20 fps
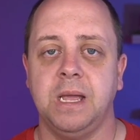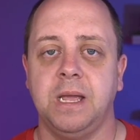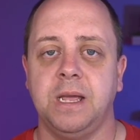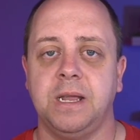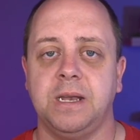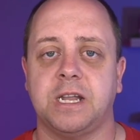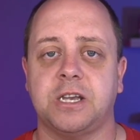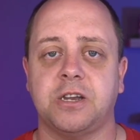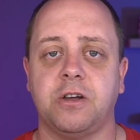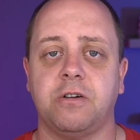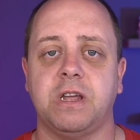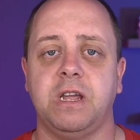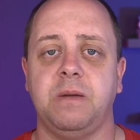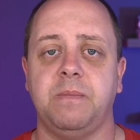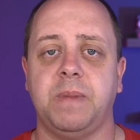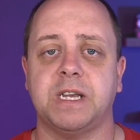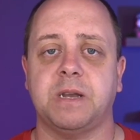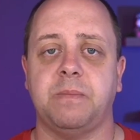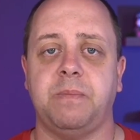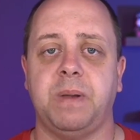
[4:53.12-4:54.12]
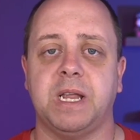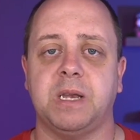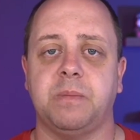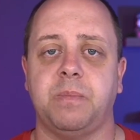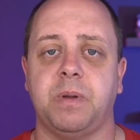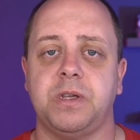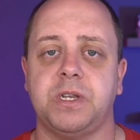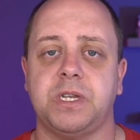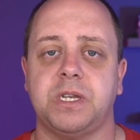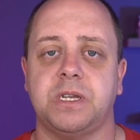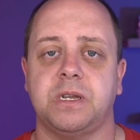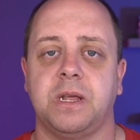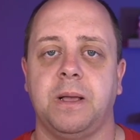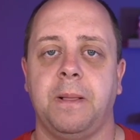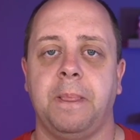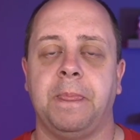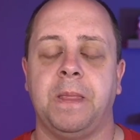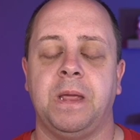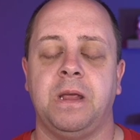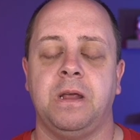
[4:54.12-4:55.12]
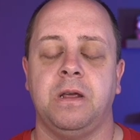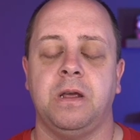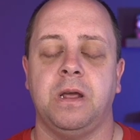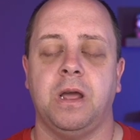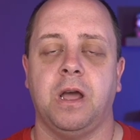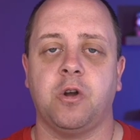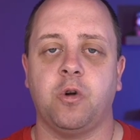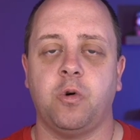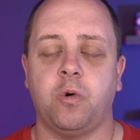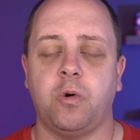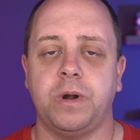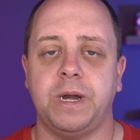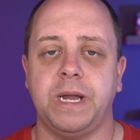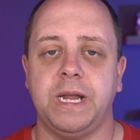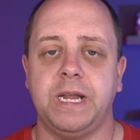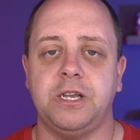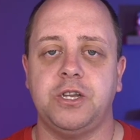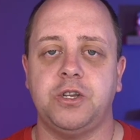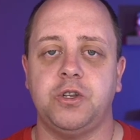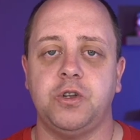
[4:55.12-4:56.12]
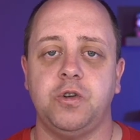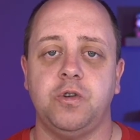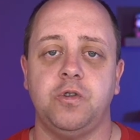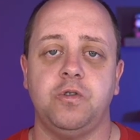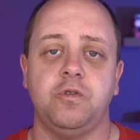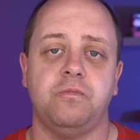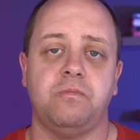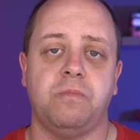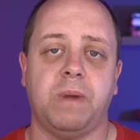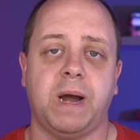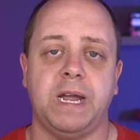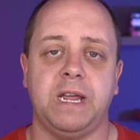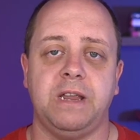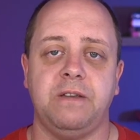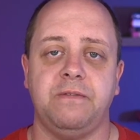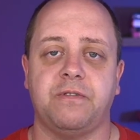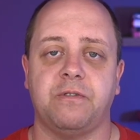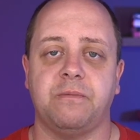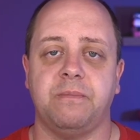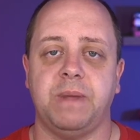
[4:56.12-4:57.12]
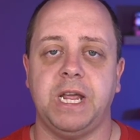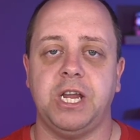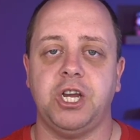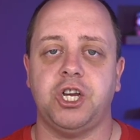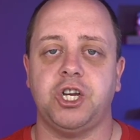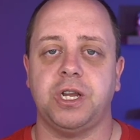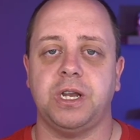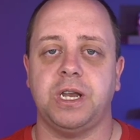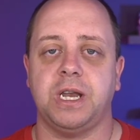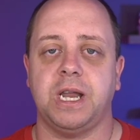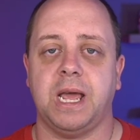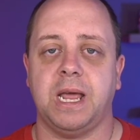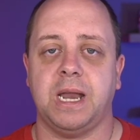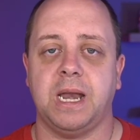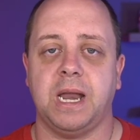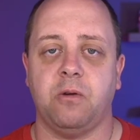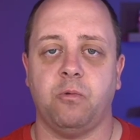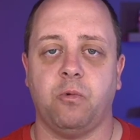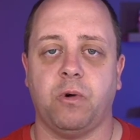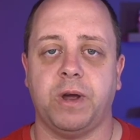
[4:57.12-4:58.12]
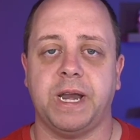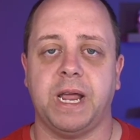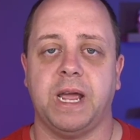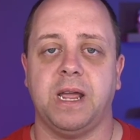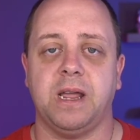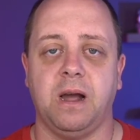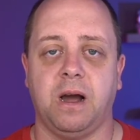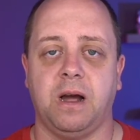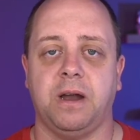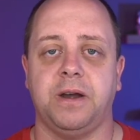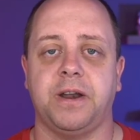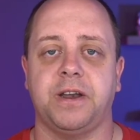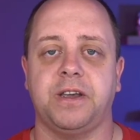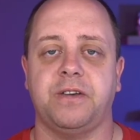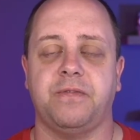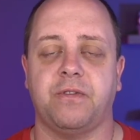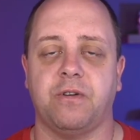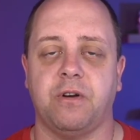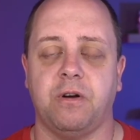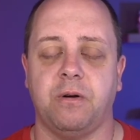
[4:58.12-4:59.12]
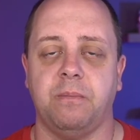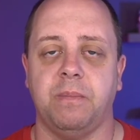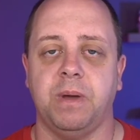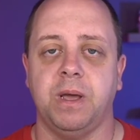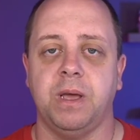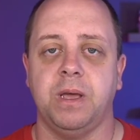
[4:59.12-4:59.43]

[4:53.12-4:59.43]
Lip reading: Now talking about the Plaid Plus, according to my information and what I gathered from